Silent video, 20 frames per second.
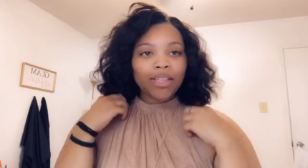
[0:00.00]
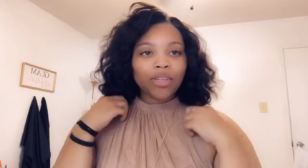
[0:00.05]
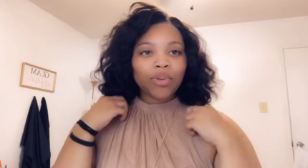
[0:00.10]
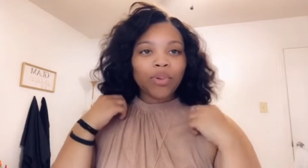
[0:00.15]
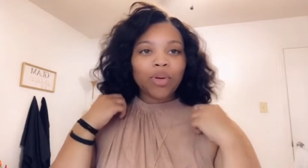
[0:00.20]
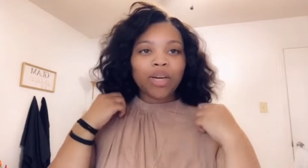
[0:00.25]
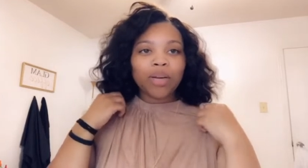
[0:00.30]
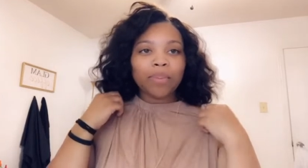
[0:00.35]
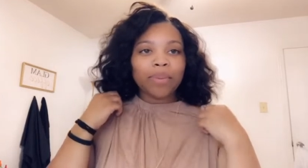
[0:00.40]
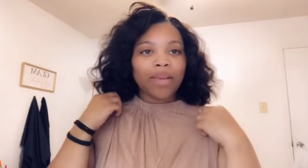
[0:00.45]
You
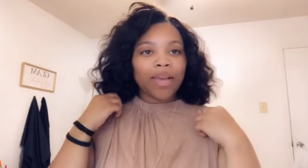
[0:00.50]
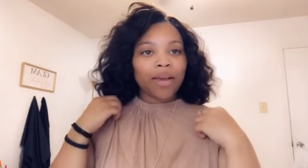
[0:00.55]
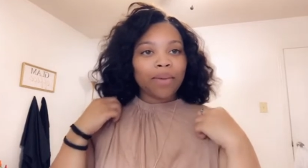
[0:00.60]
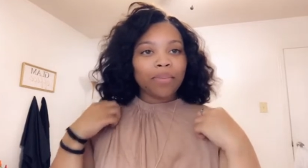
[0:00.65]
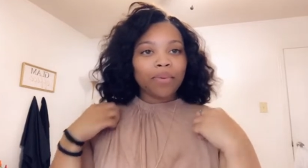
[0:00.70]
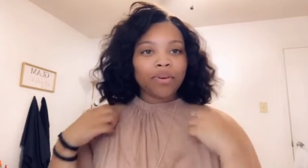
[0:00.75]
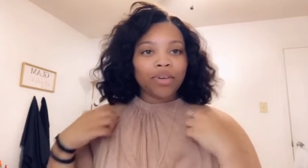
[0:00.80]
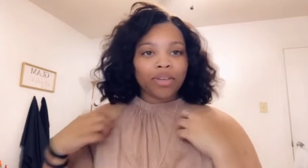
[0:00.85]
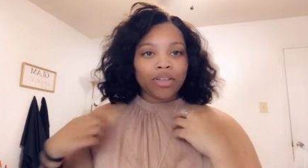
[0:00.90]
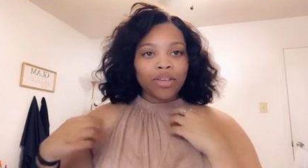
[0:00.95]
want to be
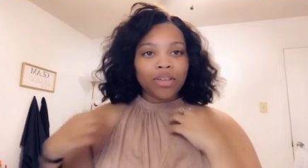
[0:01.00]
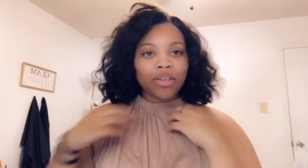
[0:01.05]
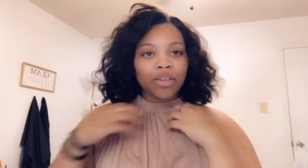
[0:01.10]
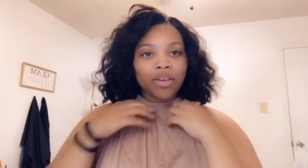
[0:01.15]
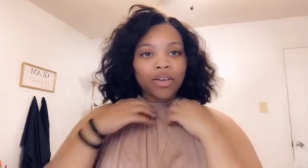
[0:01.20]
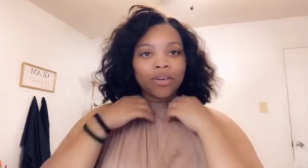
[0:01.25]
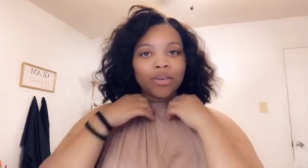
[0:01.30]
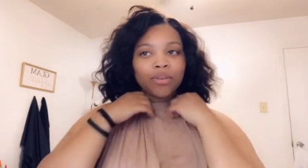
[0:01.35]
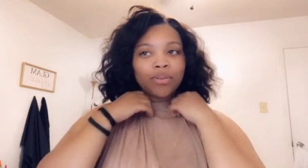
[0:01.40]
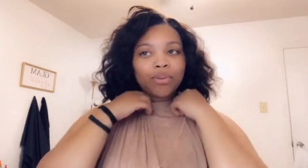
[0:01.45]
able to, you
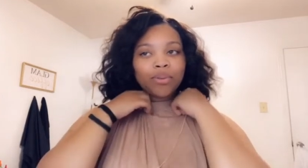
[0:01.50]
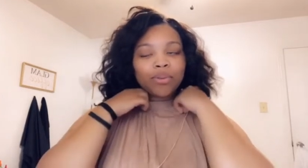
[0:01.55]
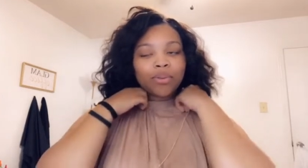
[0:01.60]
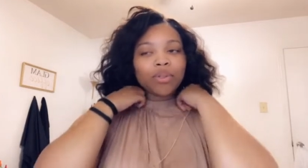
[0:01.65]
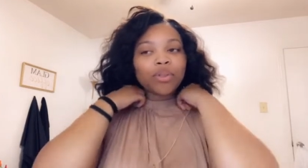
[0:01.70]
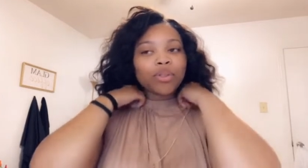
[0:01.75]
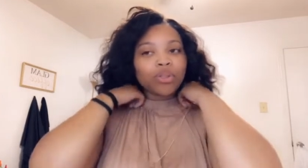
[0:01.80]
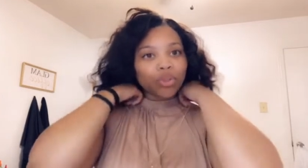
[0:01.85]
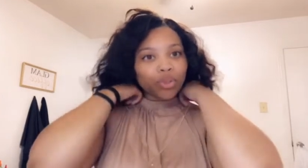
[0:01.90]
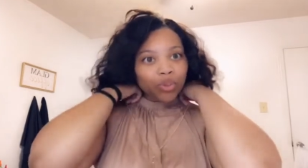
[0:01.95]
know,
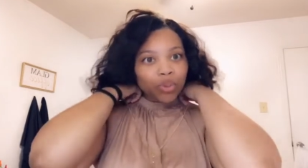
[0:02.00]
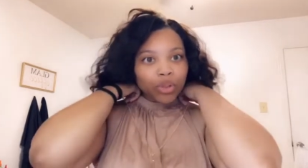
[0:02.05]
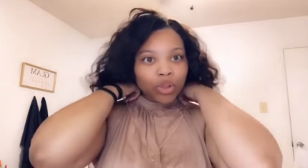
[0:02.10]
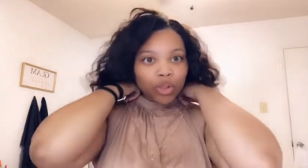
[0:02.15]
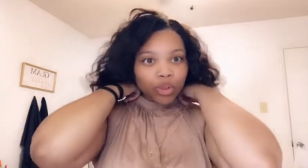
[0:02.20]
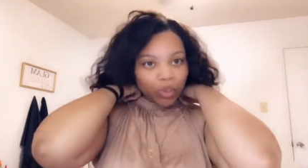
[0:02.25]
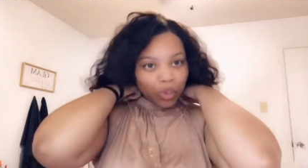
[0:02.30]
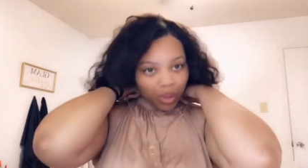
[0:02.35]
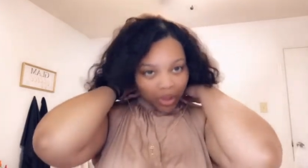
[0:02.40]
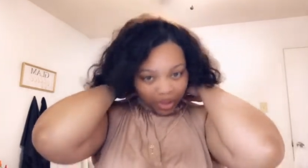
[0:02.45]
do what
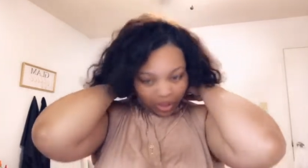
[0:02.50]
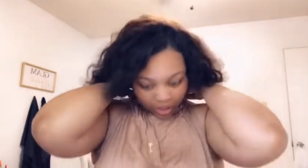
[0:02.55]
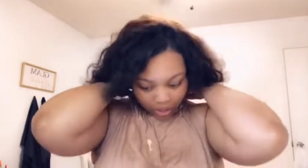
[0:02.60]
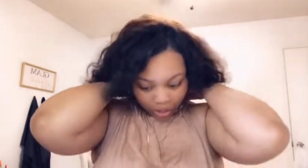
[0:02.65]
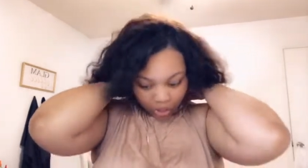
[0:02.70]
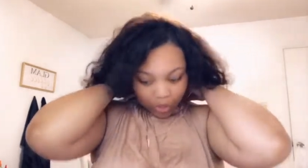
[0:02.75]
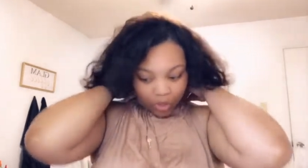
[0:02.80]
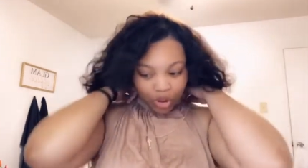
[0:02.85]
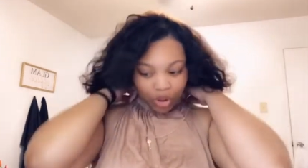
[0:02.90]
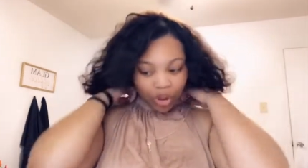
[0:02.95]
you want,
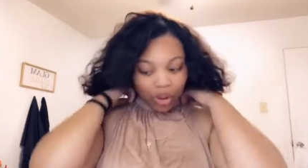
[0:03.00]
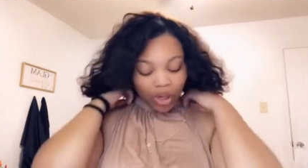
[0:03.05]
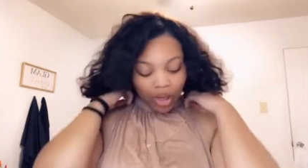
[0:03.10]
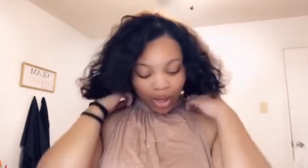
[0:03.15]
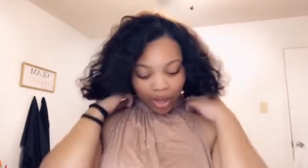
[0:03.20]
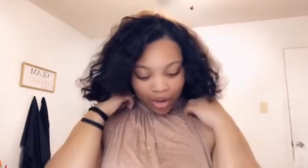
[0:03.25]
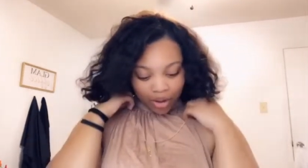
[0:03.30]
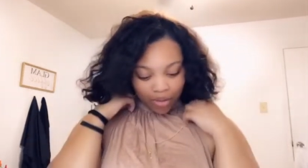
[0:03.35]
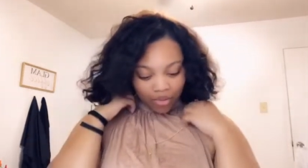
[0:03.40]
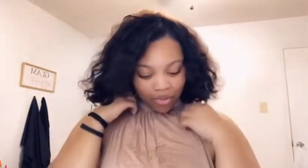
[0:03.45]
do what you
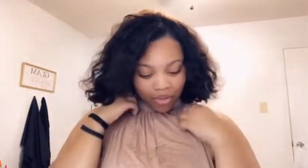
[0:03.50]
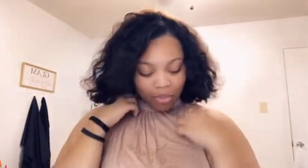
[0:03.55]
love,